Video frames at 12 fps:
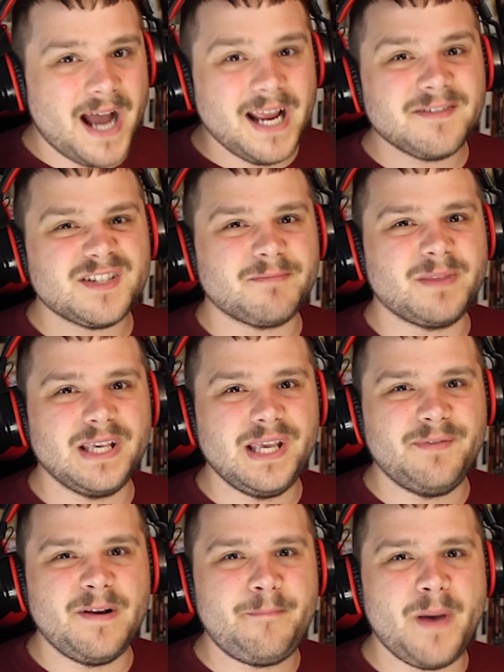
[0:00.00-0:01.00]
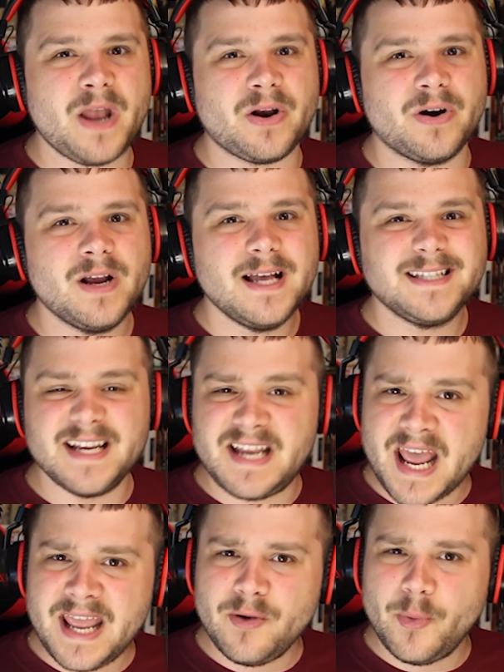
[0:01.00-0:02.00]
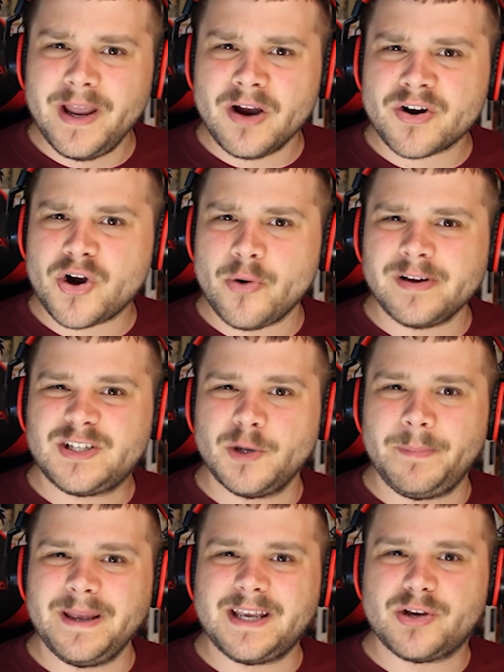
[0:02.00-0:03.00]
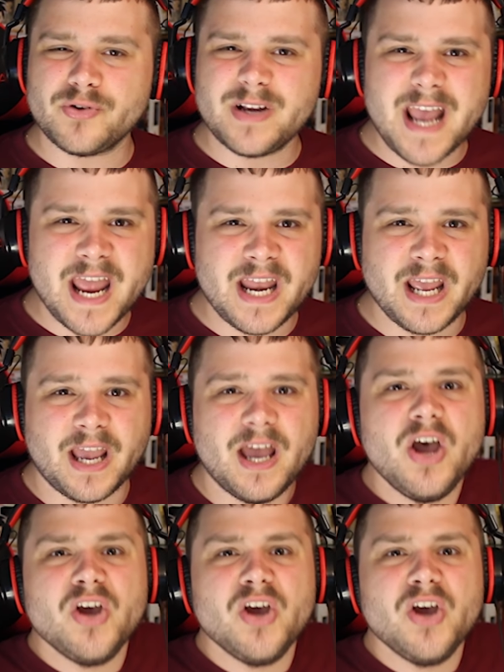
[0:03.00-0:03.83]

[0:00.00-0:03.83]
I have something even better. Today, we are going to be creating